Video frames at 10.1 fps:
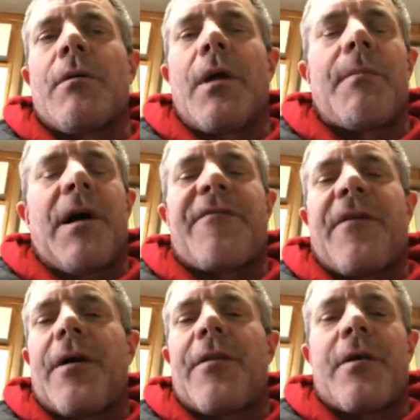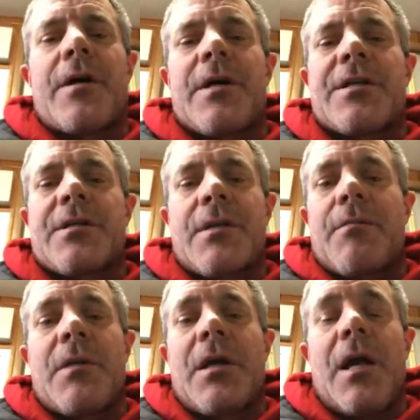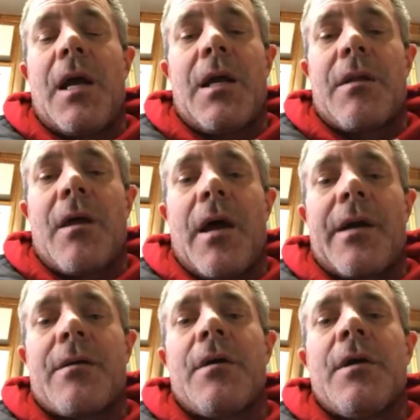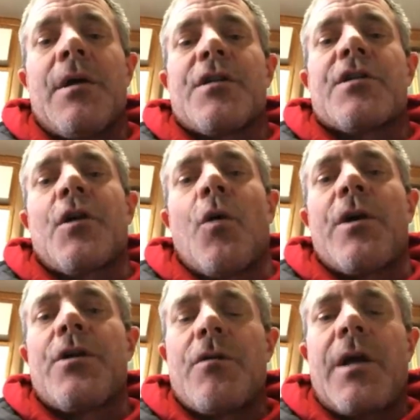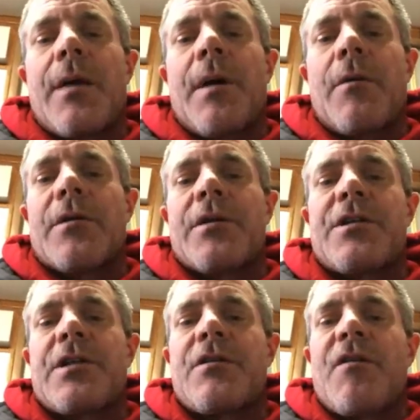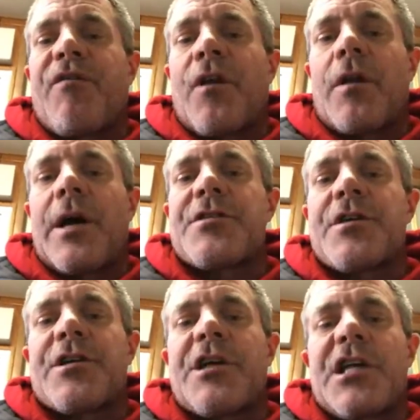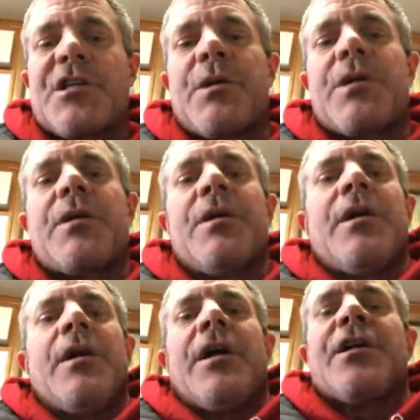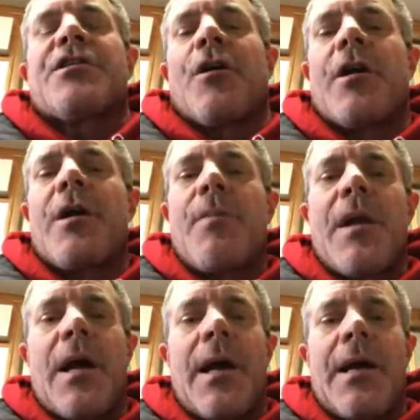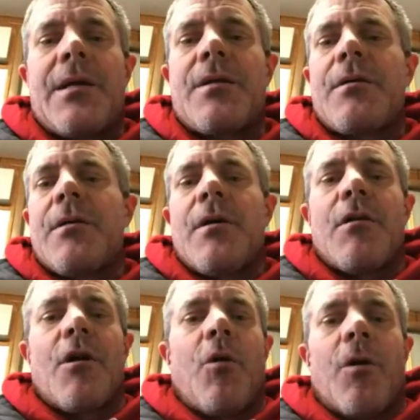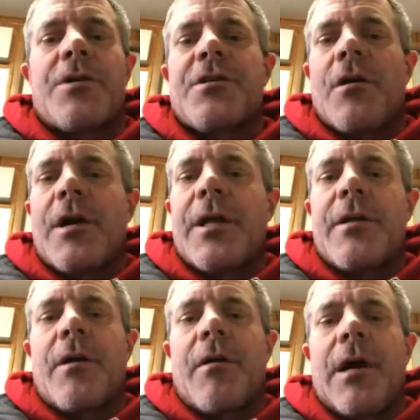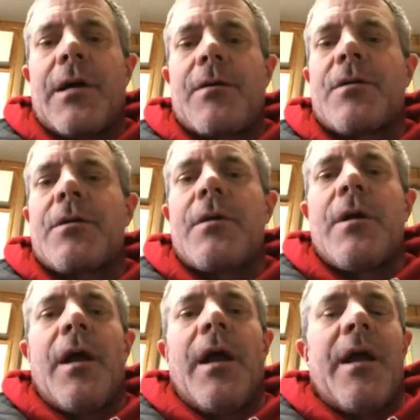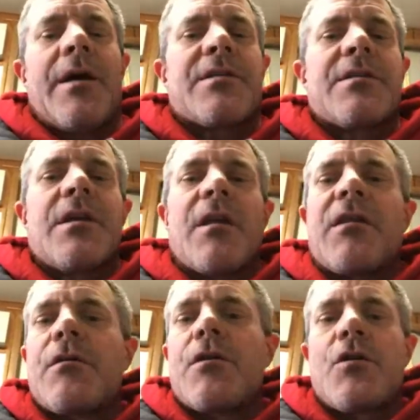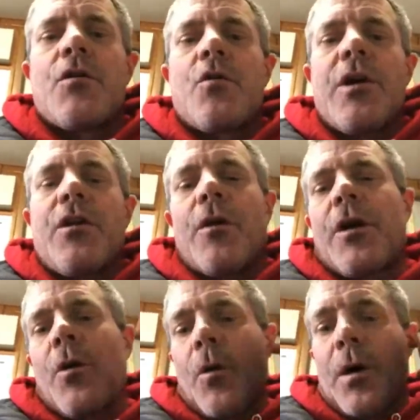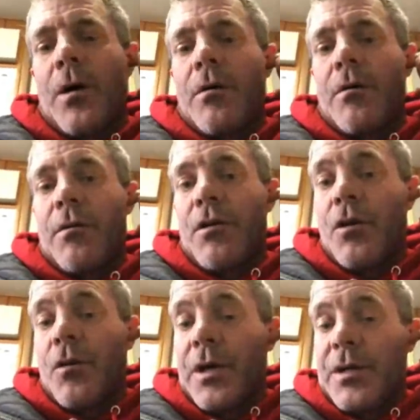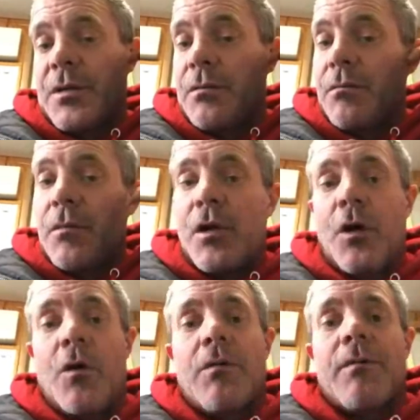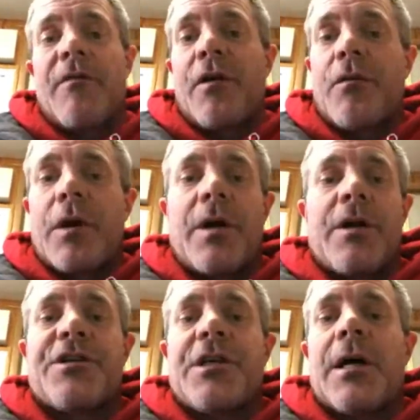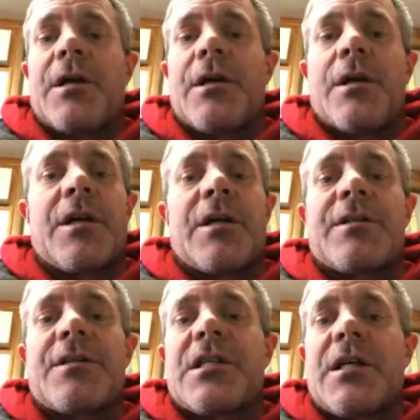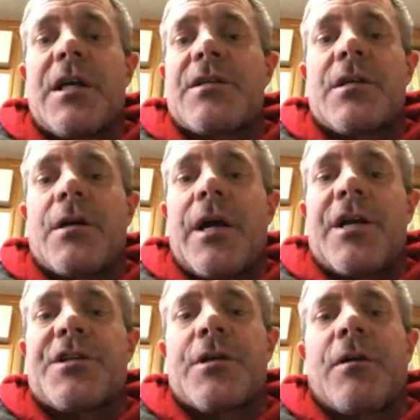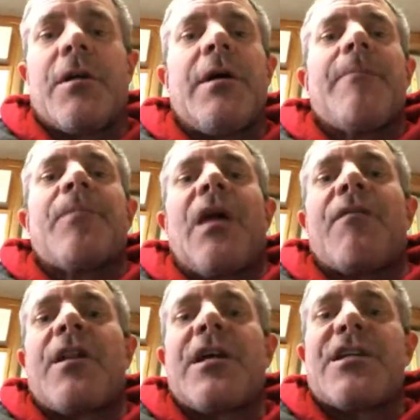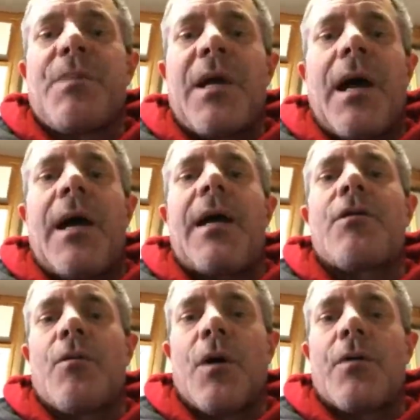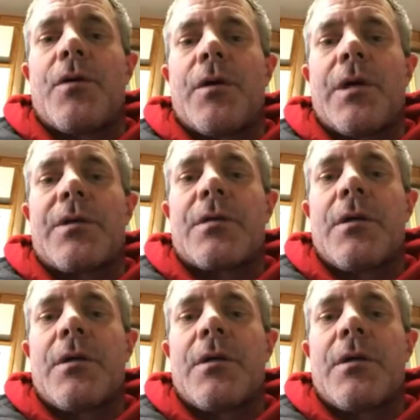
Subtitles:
And my father and us and me hated that. So when you came out with the G2 fertilizer attachment, it's already behind, the corn's already in the ground. It has nothing to do with your corn unit. If you're running a John Deere, Kinsey, Case International, everything is behind the row unit.